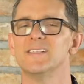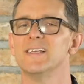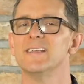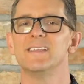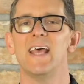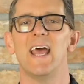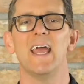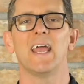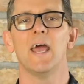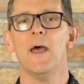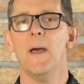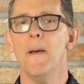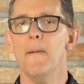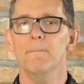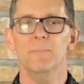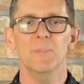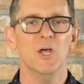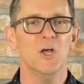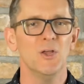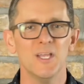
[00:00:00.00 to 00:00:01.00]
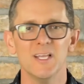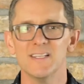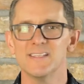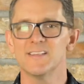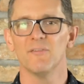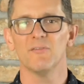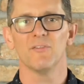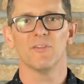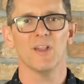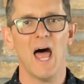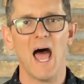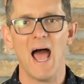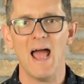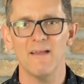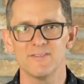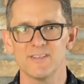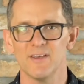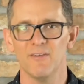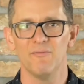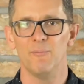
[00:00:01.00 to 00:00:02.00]
to take millions of
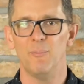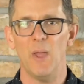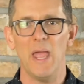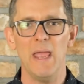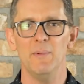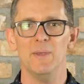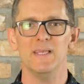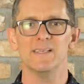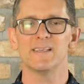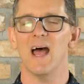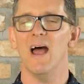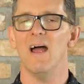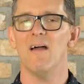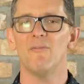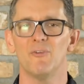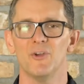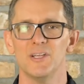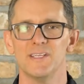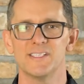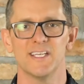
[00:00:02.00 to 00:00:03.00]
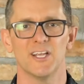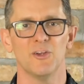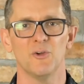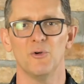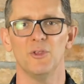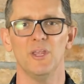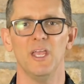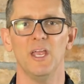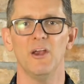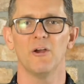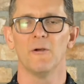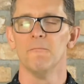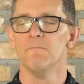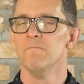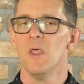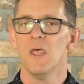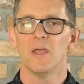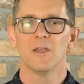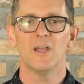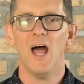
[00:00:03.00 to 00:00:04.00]
lives of babies every single year?
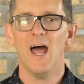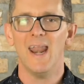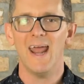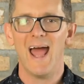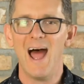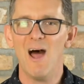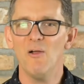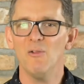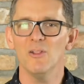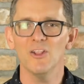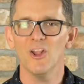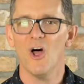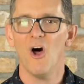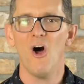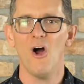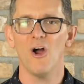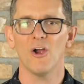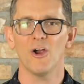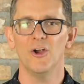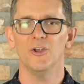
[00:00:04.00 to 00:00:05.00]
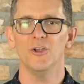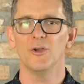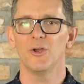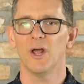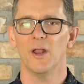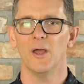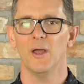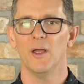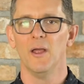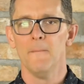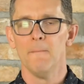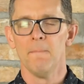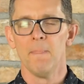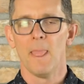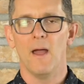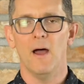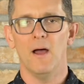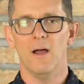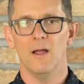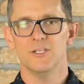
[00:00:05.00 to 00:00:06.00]
God, how long are you going
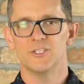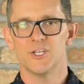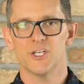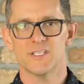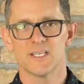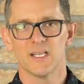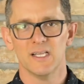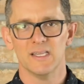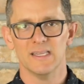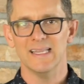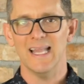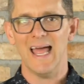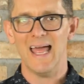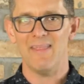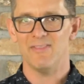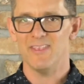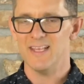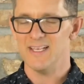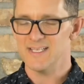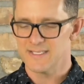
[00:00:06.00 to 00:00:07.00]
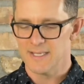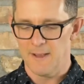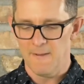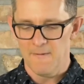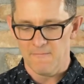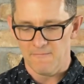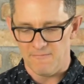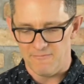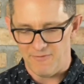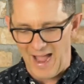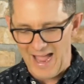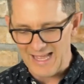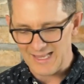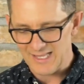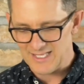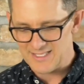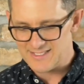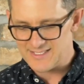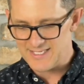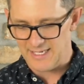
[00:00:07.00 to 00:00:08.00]
to just let these
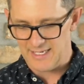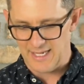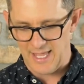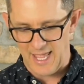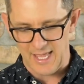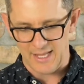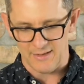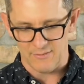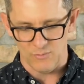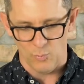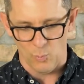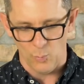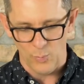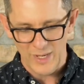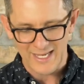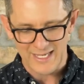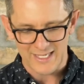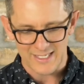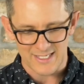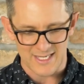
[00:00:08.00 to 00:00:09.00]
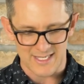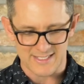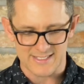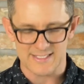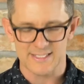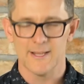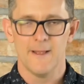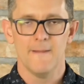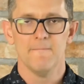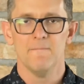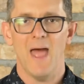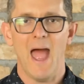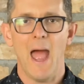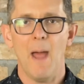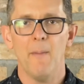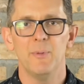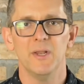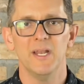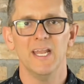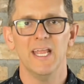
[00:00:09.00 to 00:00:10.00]
violence and wickedness
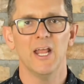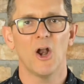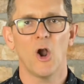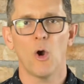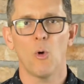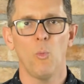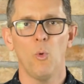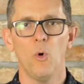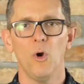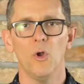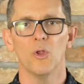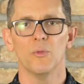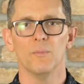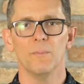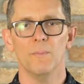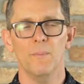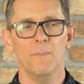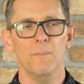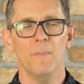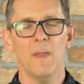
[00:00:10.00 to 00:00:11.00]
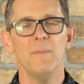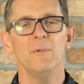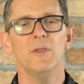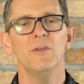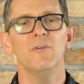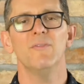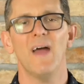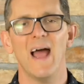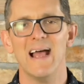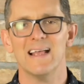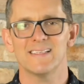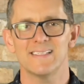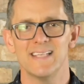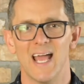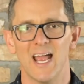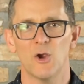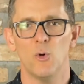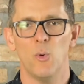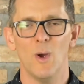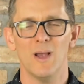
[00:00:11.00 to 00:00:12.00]
happen in our world? Maybe you've asked
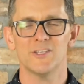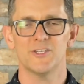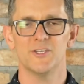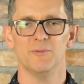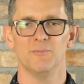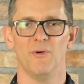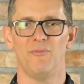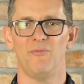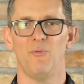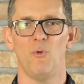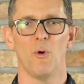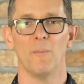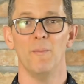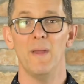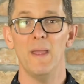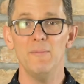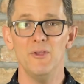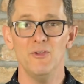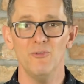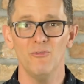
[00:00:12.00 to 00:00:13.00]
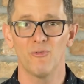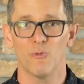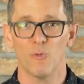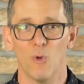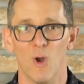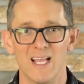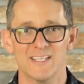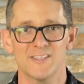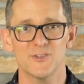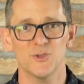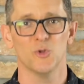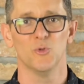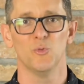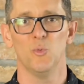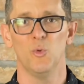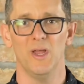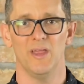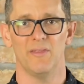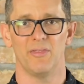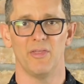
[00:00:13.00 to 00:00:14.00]
that question before. Maybe you've wrestled
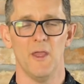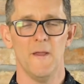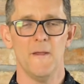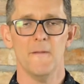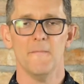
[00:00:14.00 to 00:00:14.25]
with